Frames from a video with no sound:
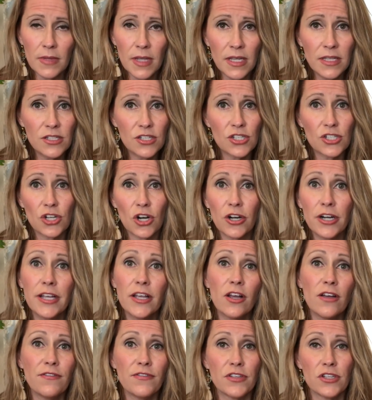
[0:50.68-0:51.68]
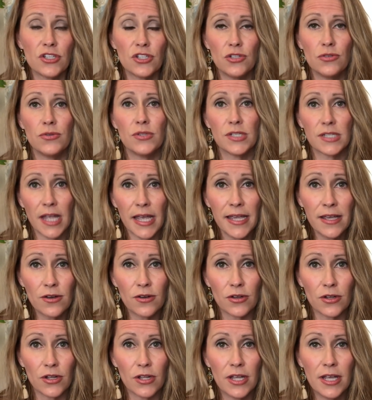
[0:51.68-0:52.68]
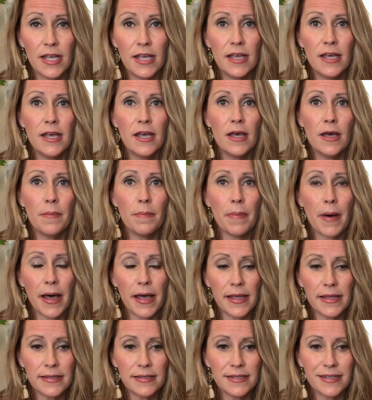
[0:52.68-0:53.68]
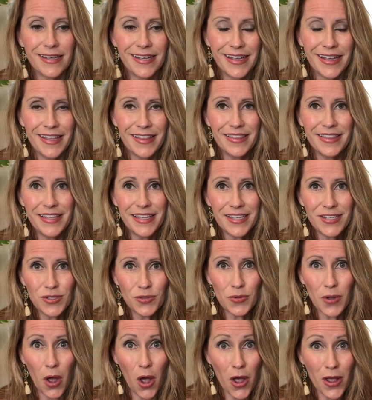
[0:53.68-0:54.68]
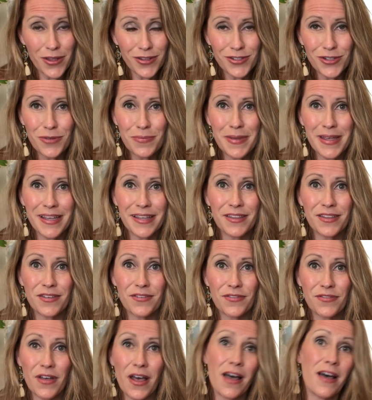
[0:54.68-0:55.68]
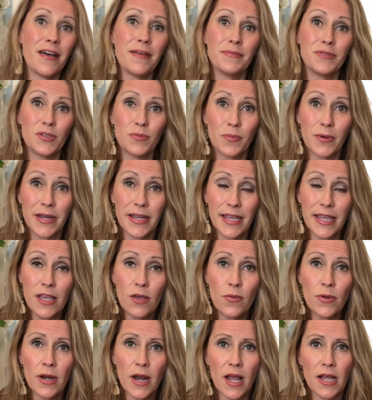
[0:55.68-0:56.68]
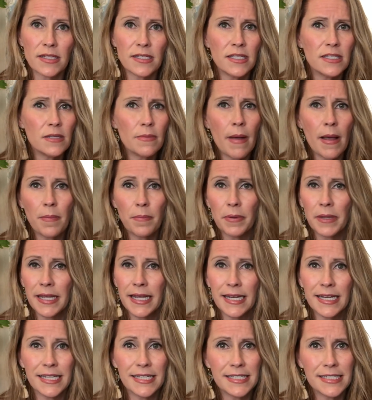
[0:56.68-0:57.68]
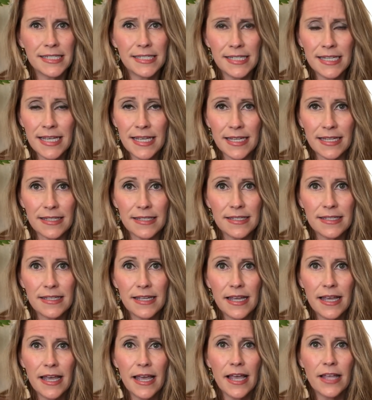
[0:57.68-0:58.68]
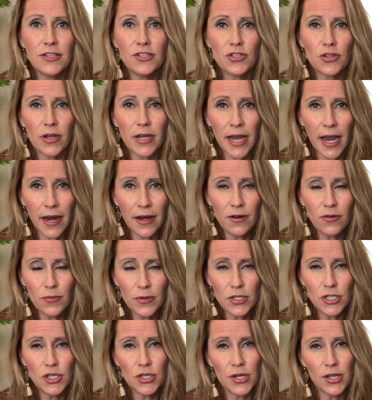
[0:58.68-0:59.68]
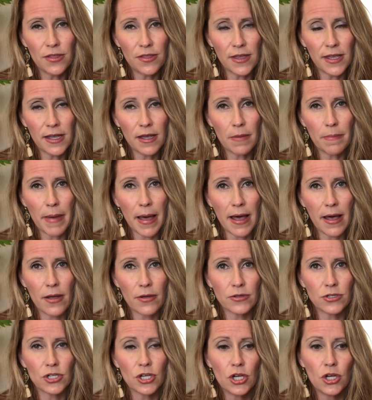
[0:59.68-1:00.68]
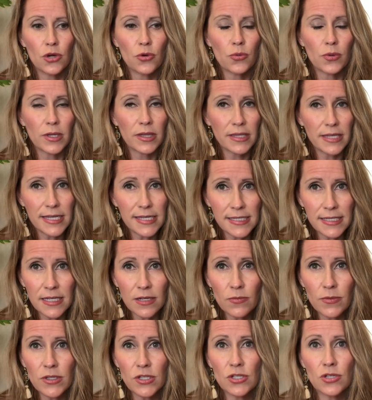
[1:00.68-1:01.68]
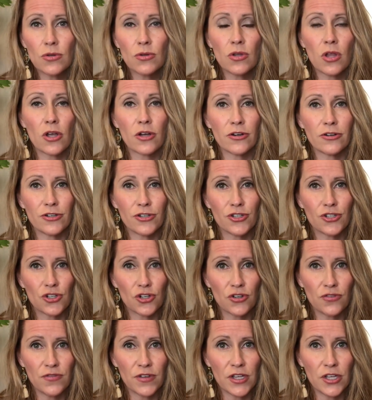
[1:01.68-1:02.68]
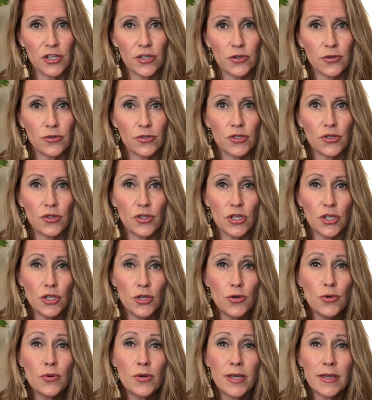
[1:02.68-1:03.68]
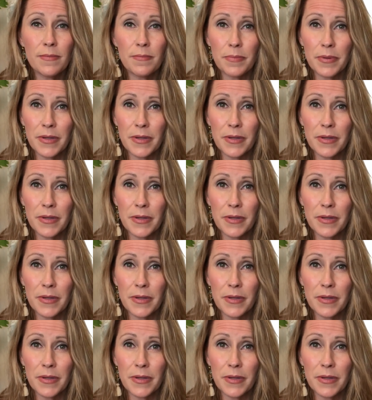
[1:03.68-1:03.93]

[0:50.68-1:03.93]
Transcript: and starting off this new cycle. But this also being in the spring equinox, it's about planting seeds. And so I kind of want you to think about releasing what's no longer serving you so that you can